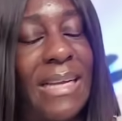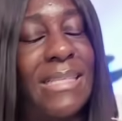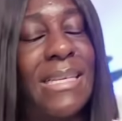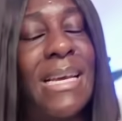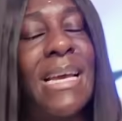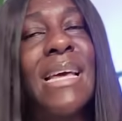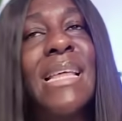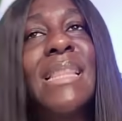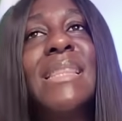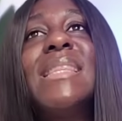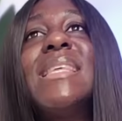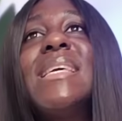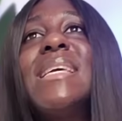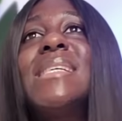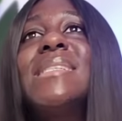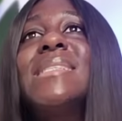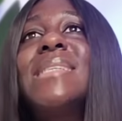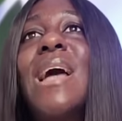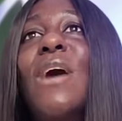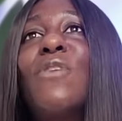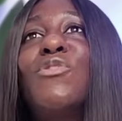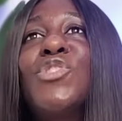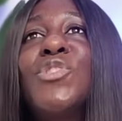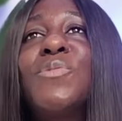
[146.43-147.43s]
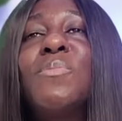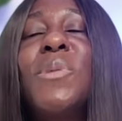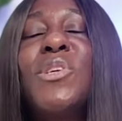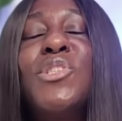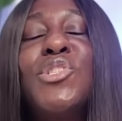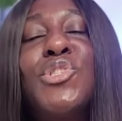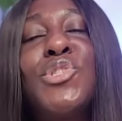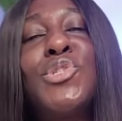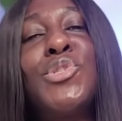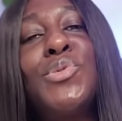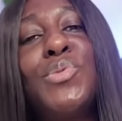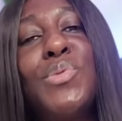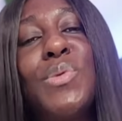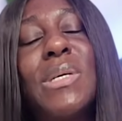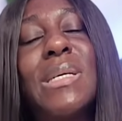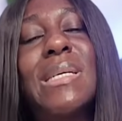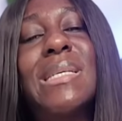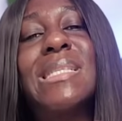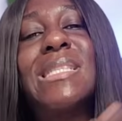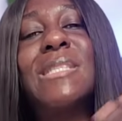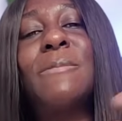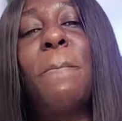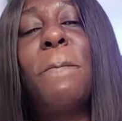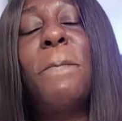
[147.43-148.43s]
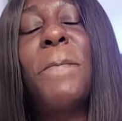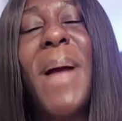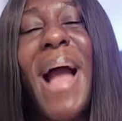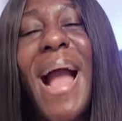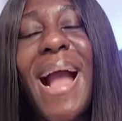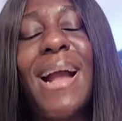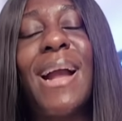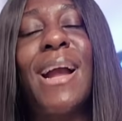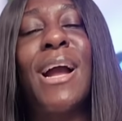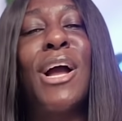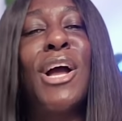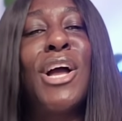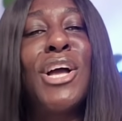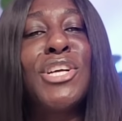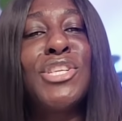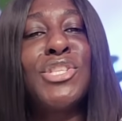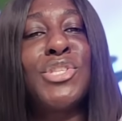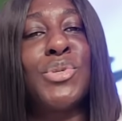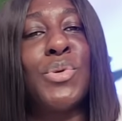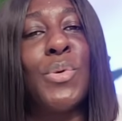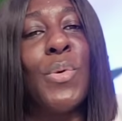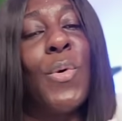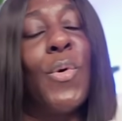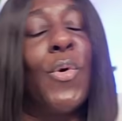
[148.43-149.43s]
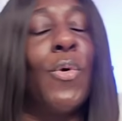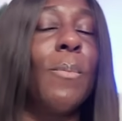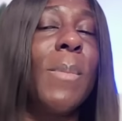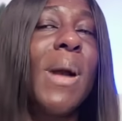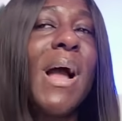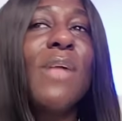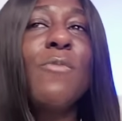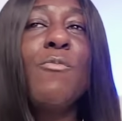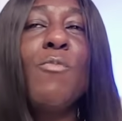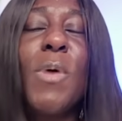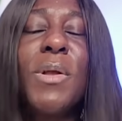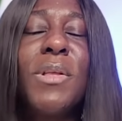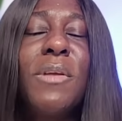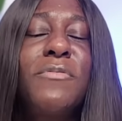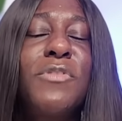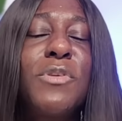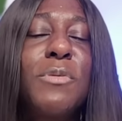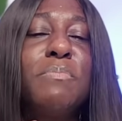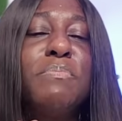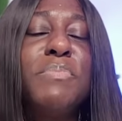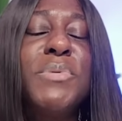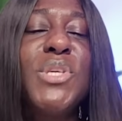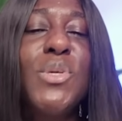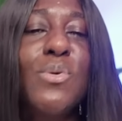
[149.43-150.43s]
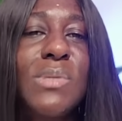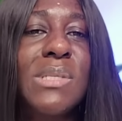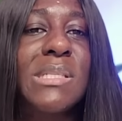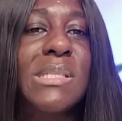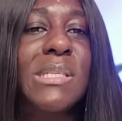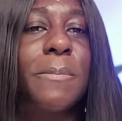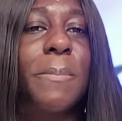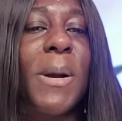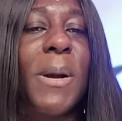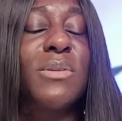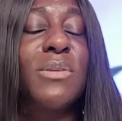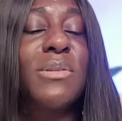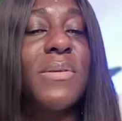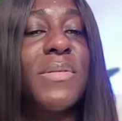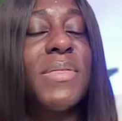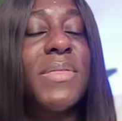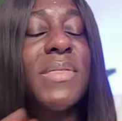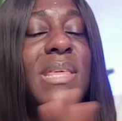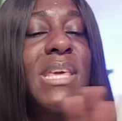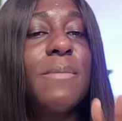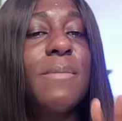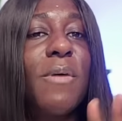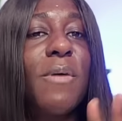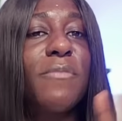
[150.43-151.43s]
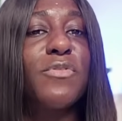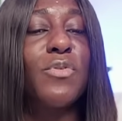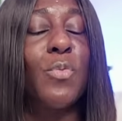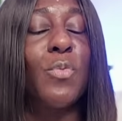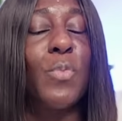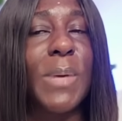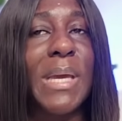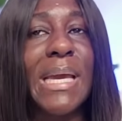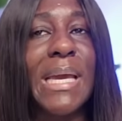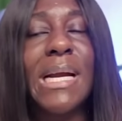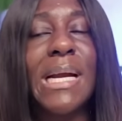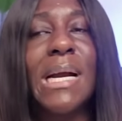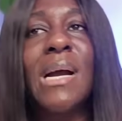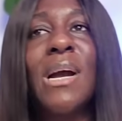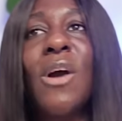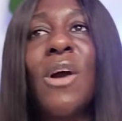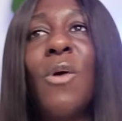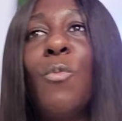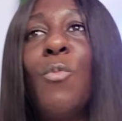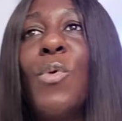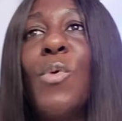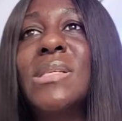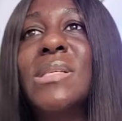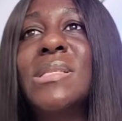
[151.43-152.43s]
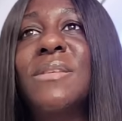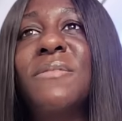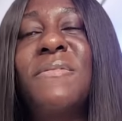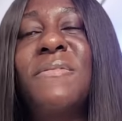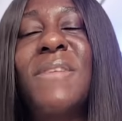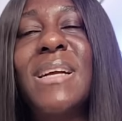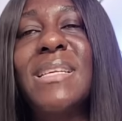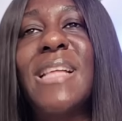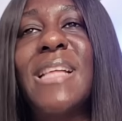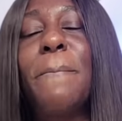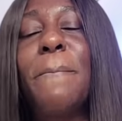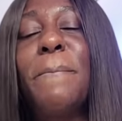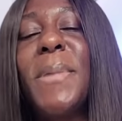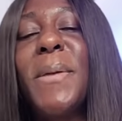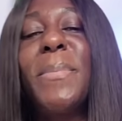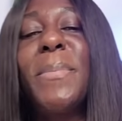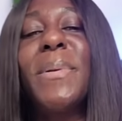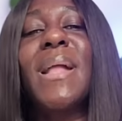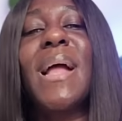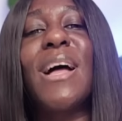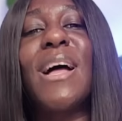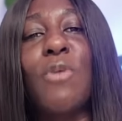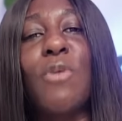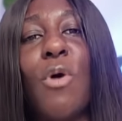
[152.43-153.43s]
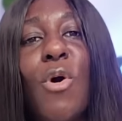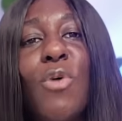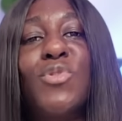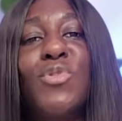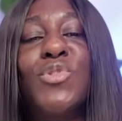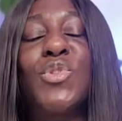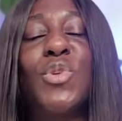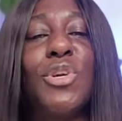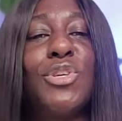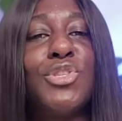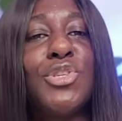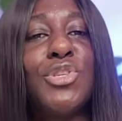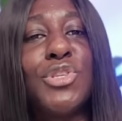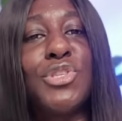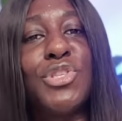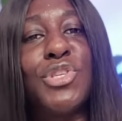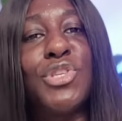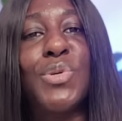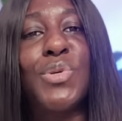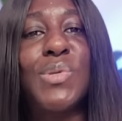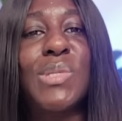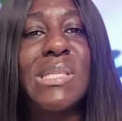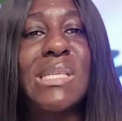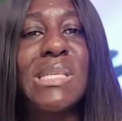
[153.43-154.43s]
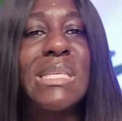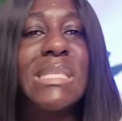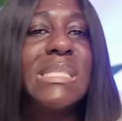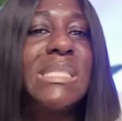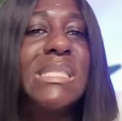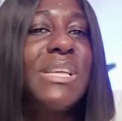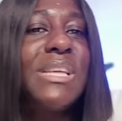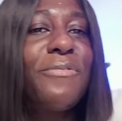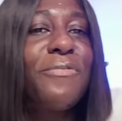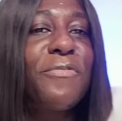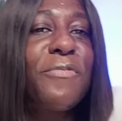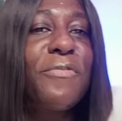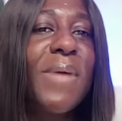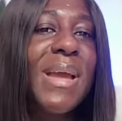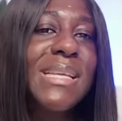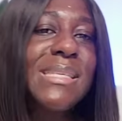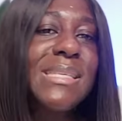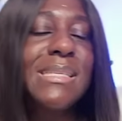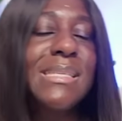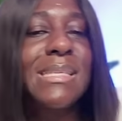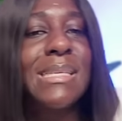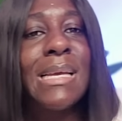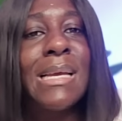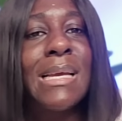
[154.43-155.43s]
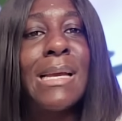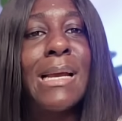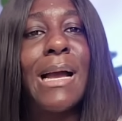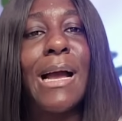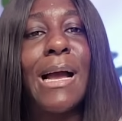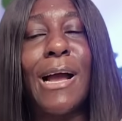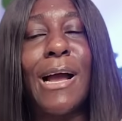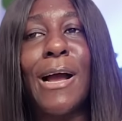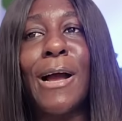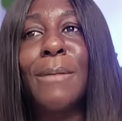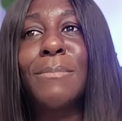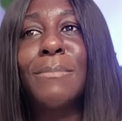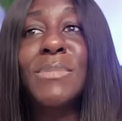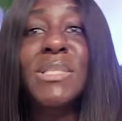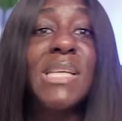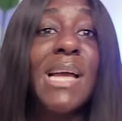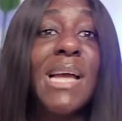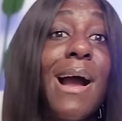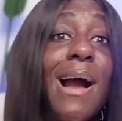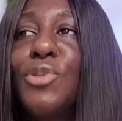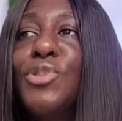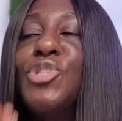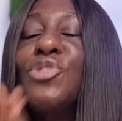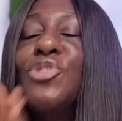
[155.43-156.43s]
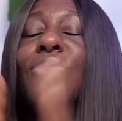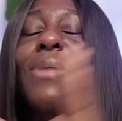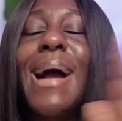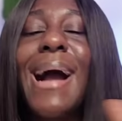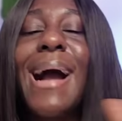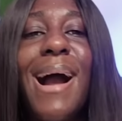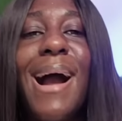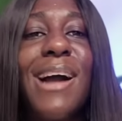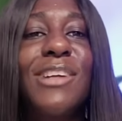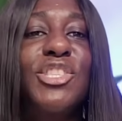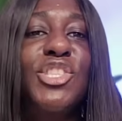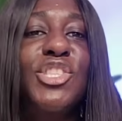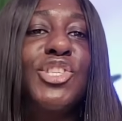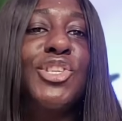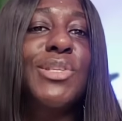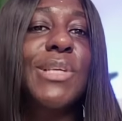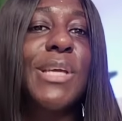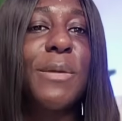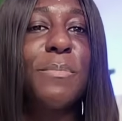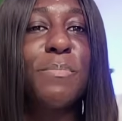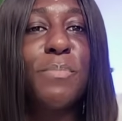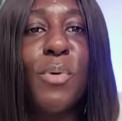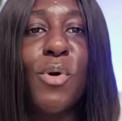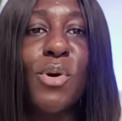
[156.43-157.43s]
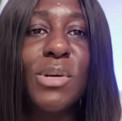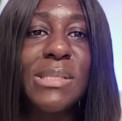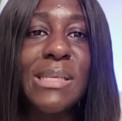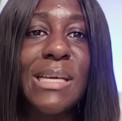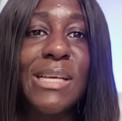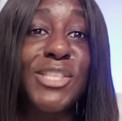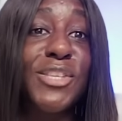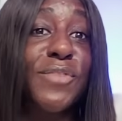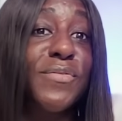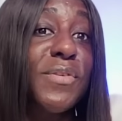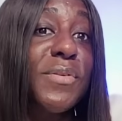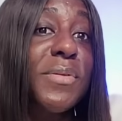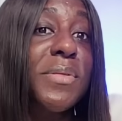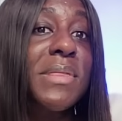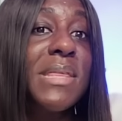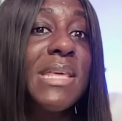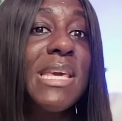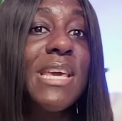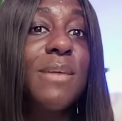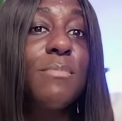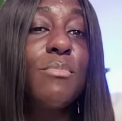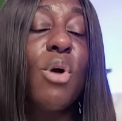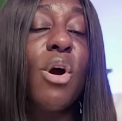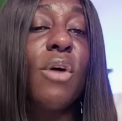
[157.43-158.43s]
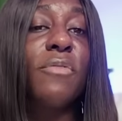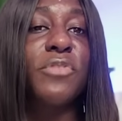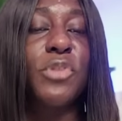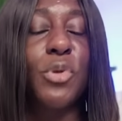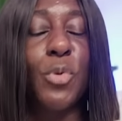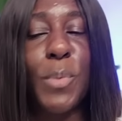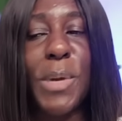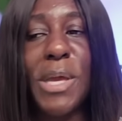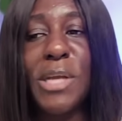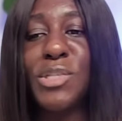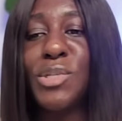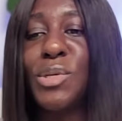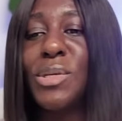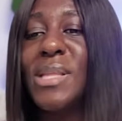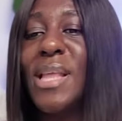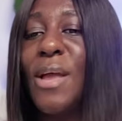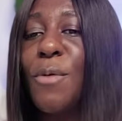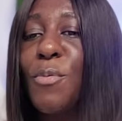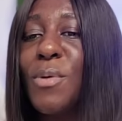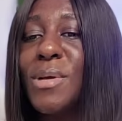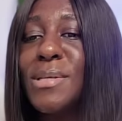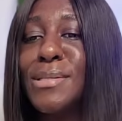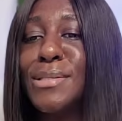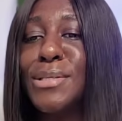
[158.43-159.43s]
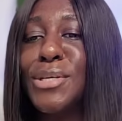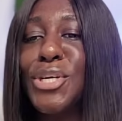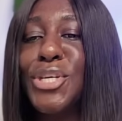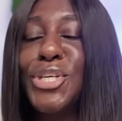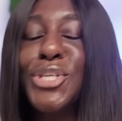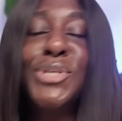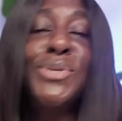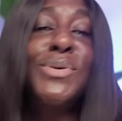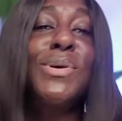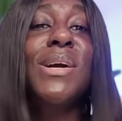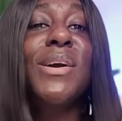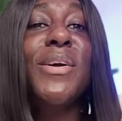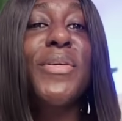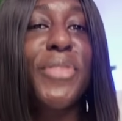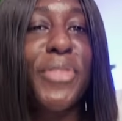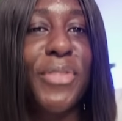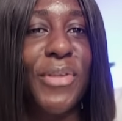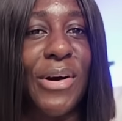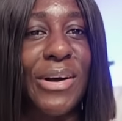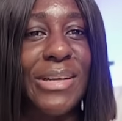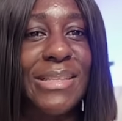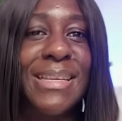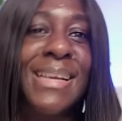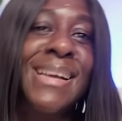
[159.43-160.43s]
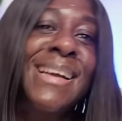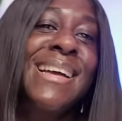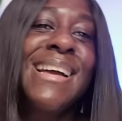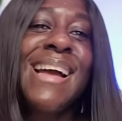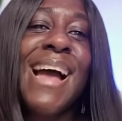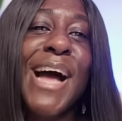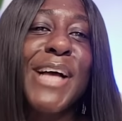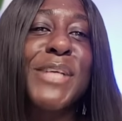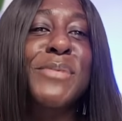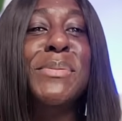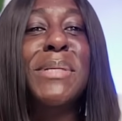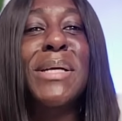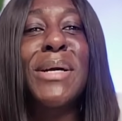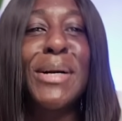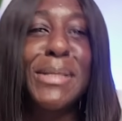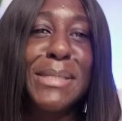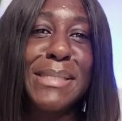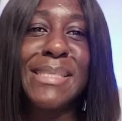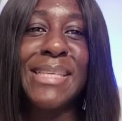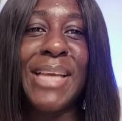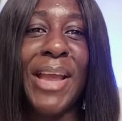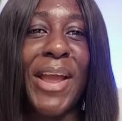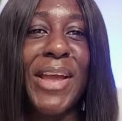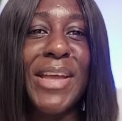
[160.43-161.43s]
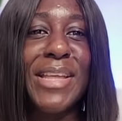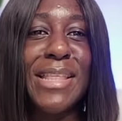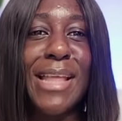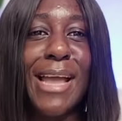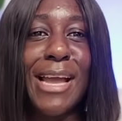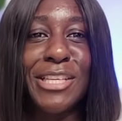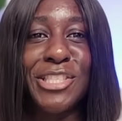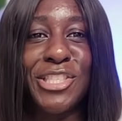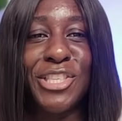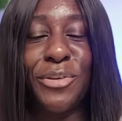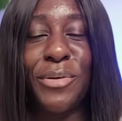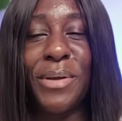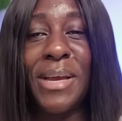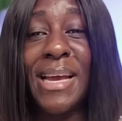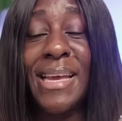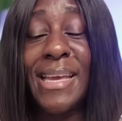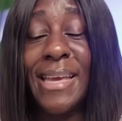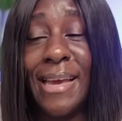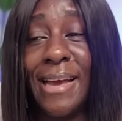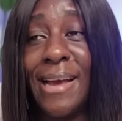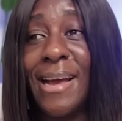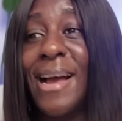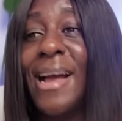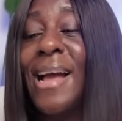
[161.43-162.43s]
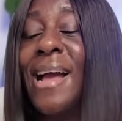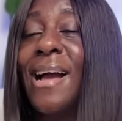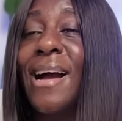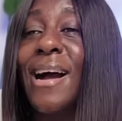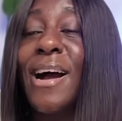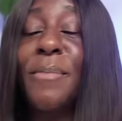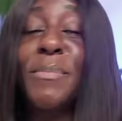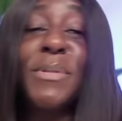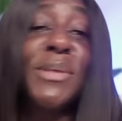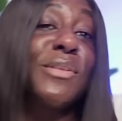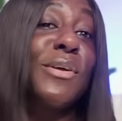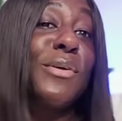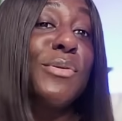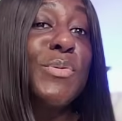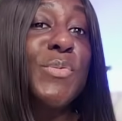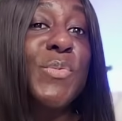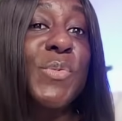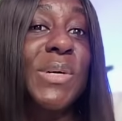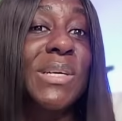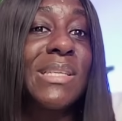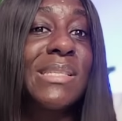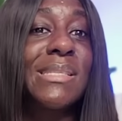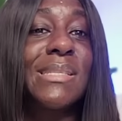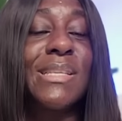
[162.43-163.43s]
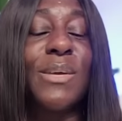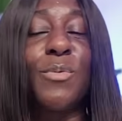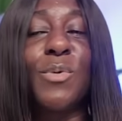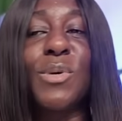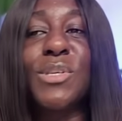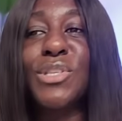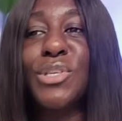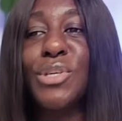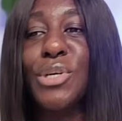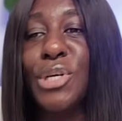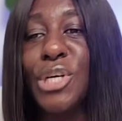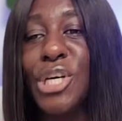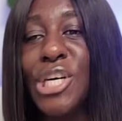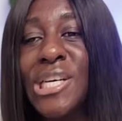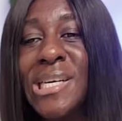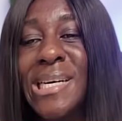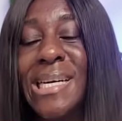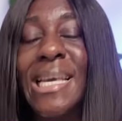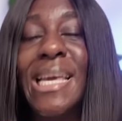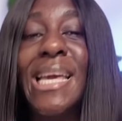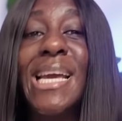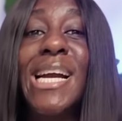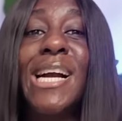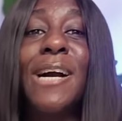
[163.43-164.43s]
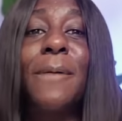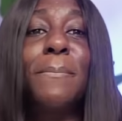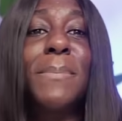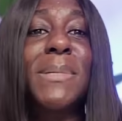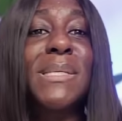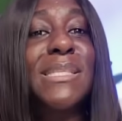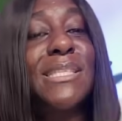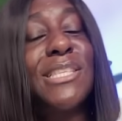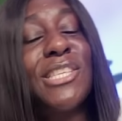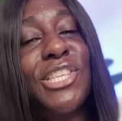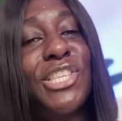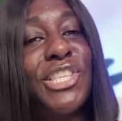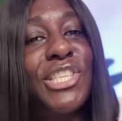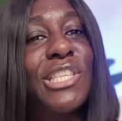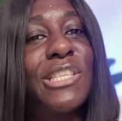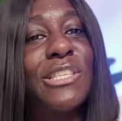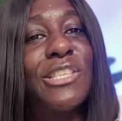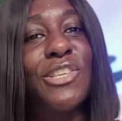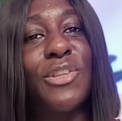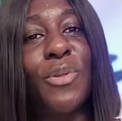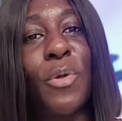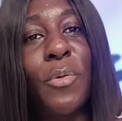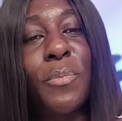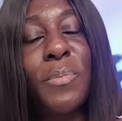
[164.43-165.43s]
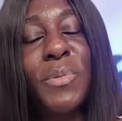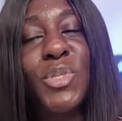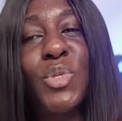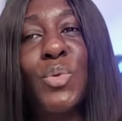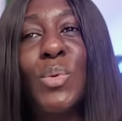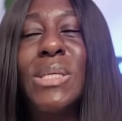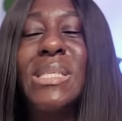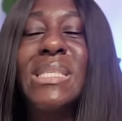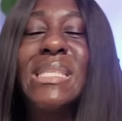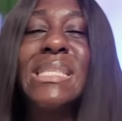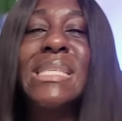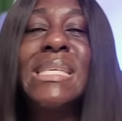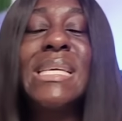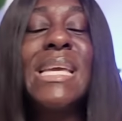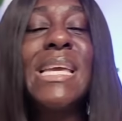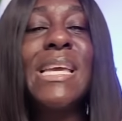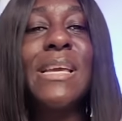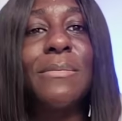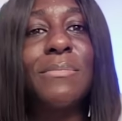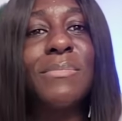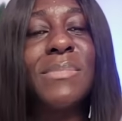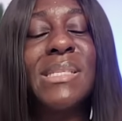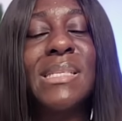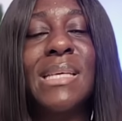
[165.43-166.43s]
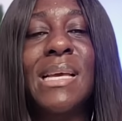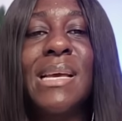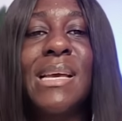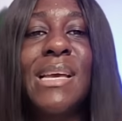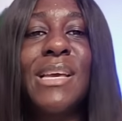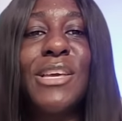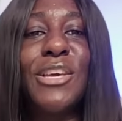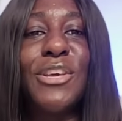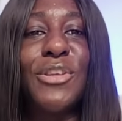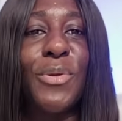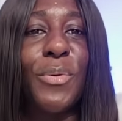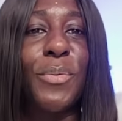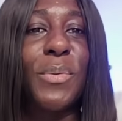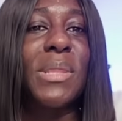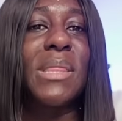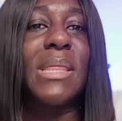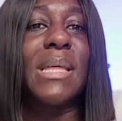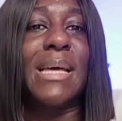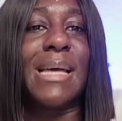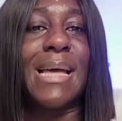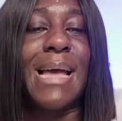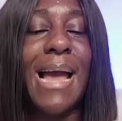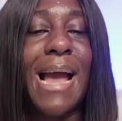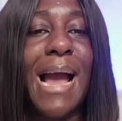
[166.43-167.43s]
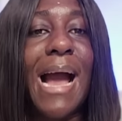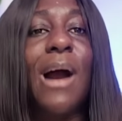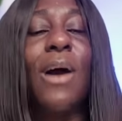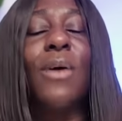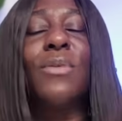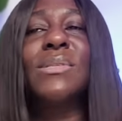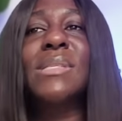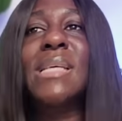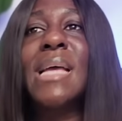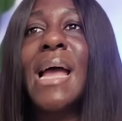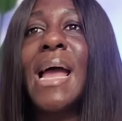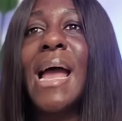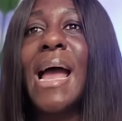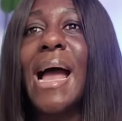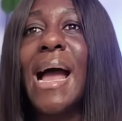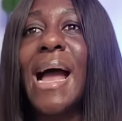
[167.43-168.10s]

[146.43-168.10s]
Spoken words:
These housemates took us back to home. And one of the beauties about the theme of the week was the fact that people had also introduced different tasks, you know, to add to the importance of the theme of the week. So there was a cookathon, as we call it here in Nigeria, yeah? In other words, there was a cooking competition, you know, between teams, you know, in the house.